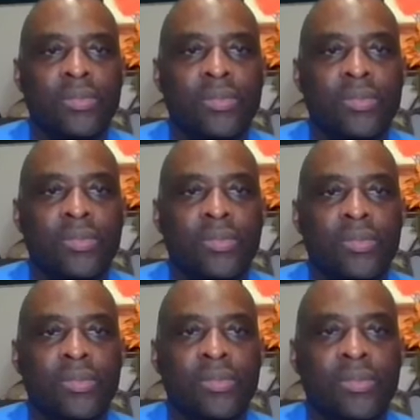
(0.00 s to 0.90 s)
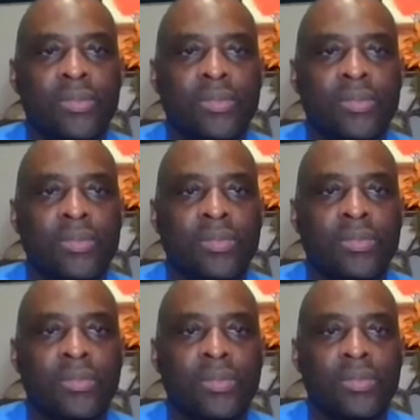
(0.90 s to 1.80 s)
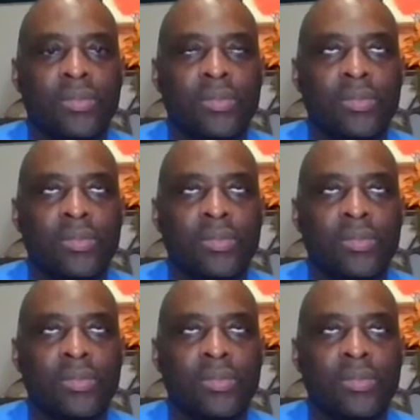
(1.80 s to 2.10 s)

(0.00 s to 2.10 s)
The person shown says nothing.